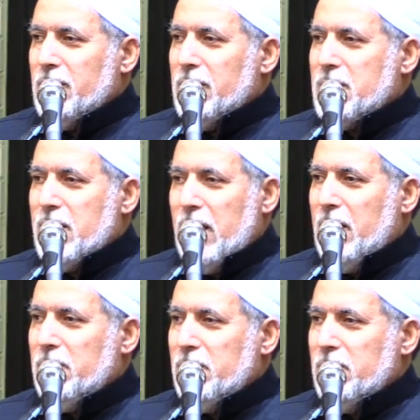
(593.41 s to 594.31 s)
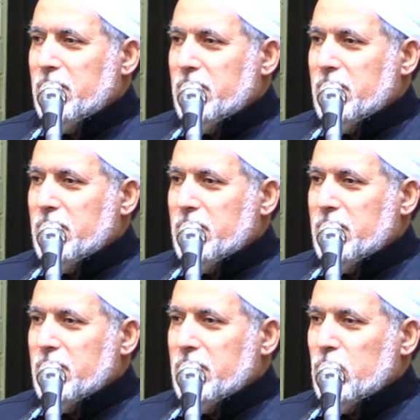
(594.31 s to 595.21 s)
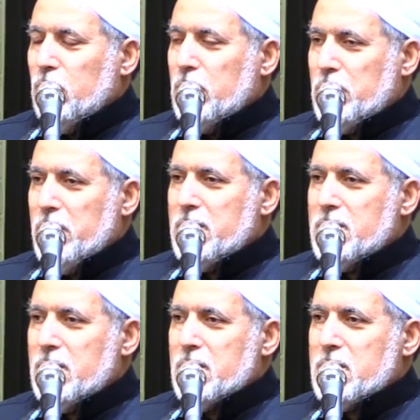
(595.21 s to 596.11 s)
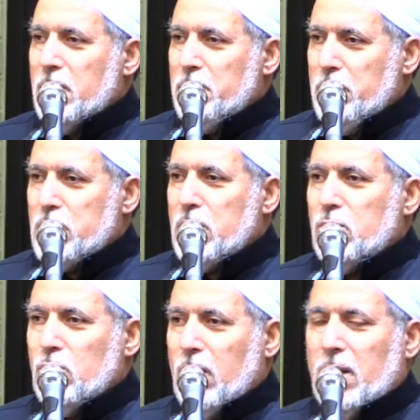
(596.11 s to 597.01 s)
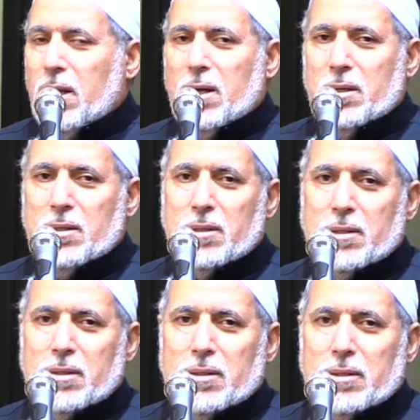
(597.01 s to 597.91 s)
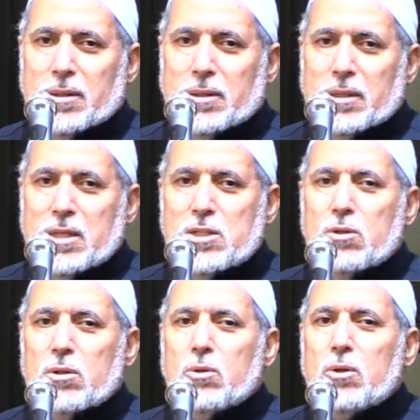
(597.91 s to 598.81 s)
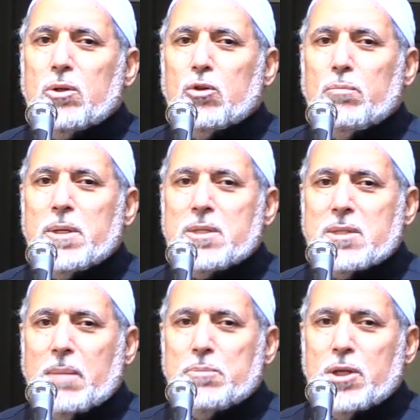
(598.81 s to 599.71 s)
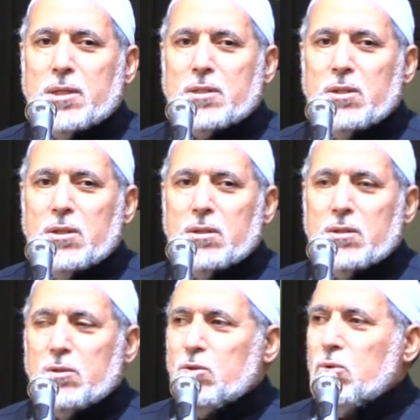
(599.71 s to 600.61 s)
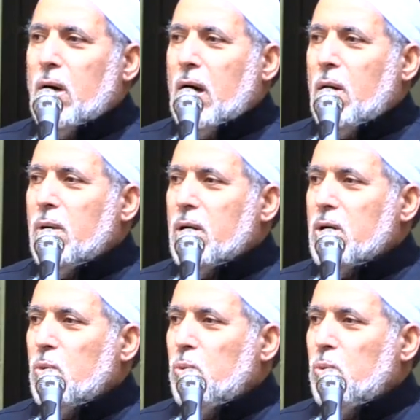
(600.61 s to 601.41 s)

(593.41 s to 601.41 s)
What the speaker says: Islam, which is submission to Allah, is not going to be subject to our